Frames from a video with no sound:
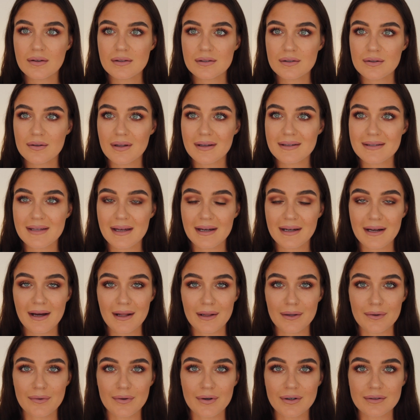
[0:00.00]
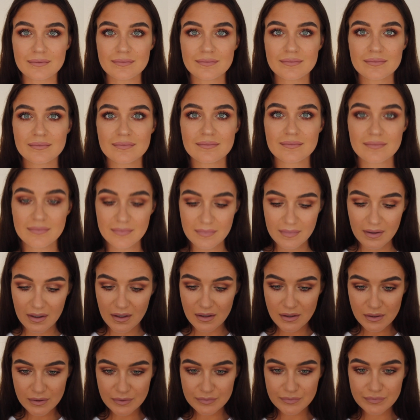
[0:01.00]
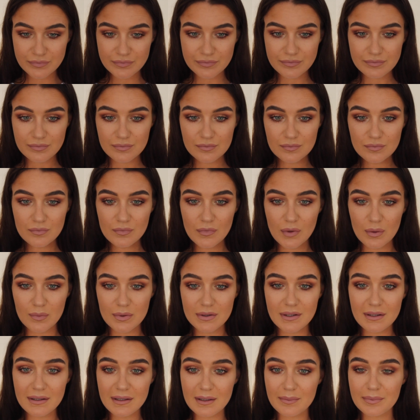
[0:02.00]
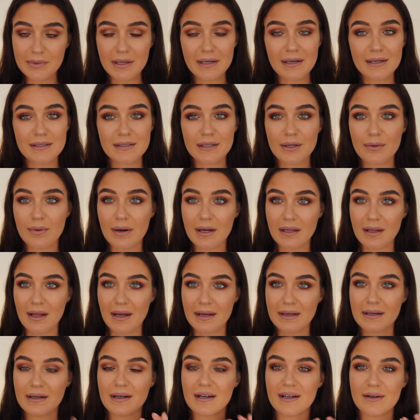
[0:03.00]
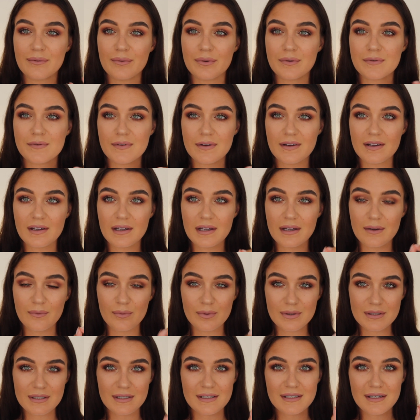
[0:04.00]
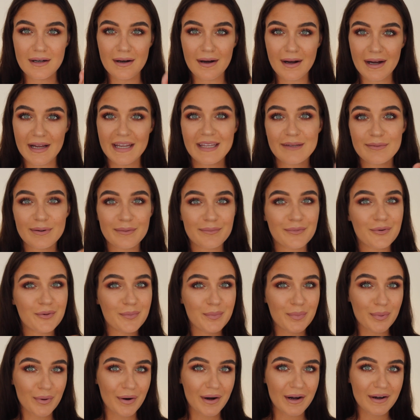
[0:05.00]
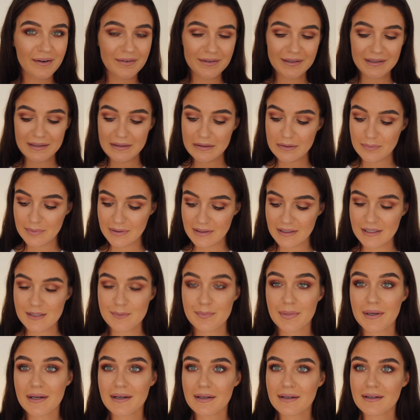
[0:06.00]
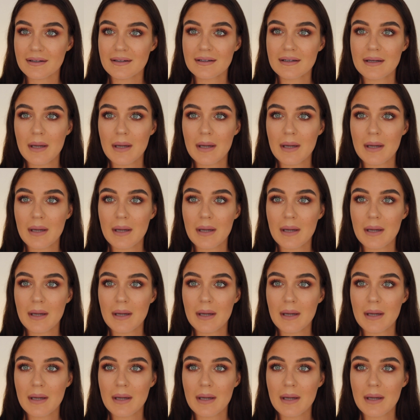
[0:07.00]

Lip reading: So there's that colour on. With the lip liners, I quite like it. It was a tiny bit more brown and a little bit less pink.